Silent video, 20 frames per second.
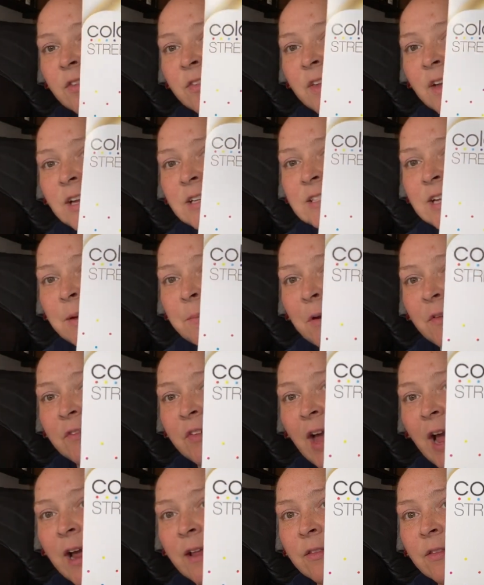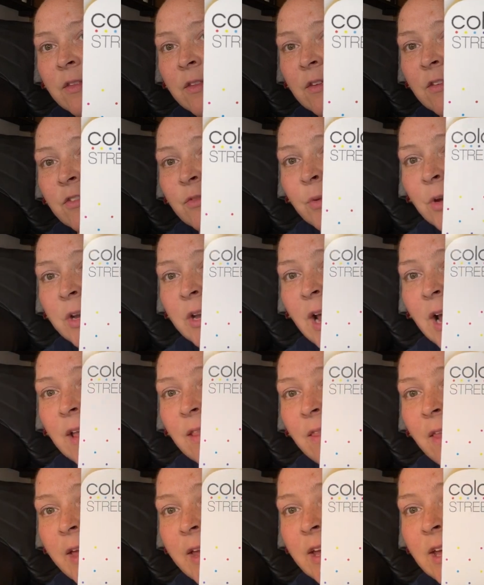the second time I've gotten this one. I
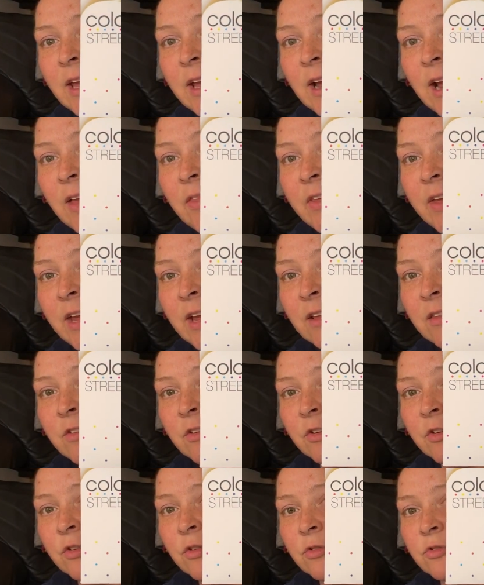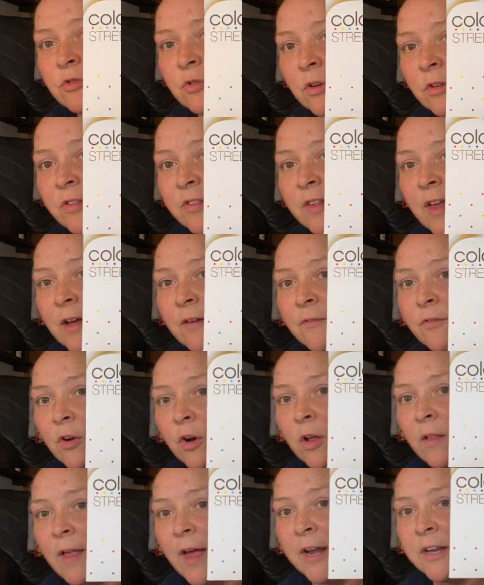like it. I think it's a neutral set for
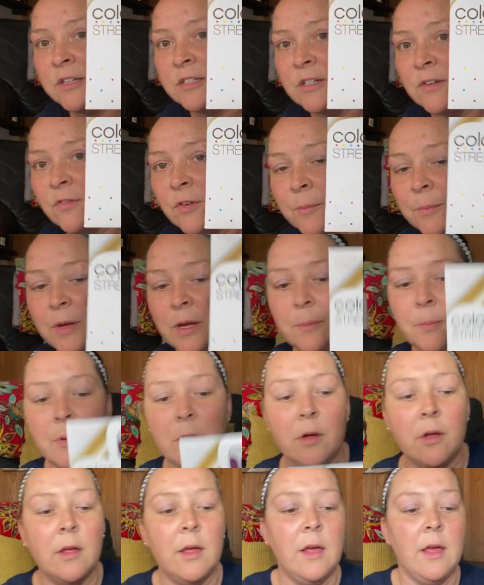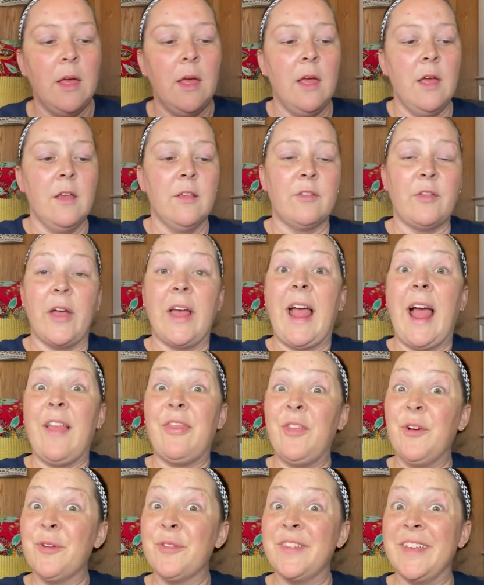a lot of different people. So I
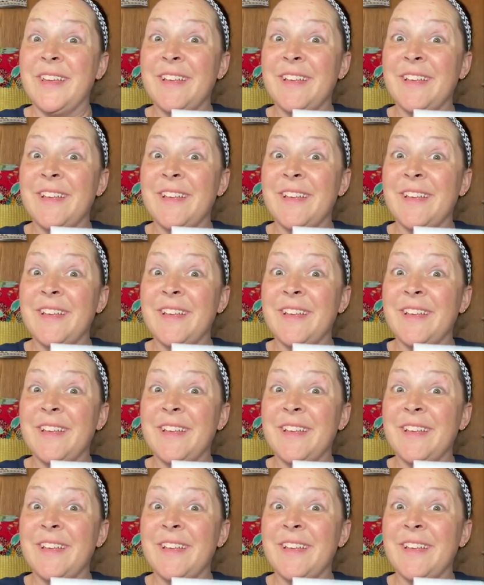got those